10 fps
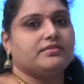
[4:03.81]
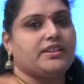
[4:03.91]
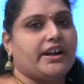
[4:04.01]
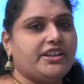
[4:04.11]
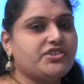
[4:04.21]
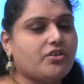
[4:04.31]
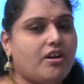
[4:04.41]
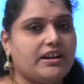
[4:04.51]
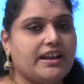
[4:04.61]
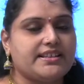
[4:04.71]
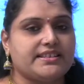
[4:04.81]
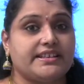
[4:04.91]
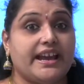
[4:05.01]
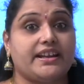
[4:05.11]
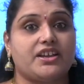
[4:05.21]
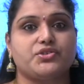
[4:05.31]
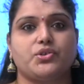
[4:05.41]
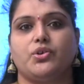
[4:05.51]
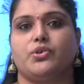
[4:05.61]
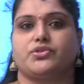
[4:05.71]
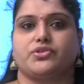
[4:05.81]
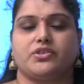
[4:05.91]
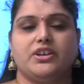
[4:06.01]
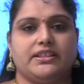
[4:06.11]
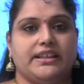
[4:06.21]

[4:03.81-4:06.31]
That is called as data source.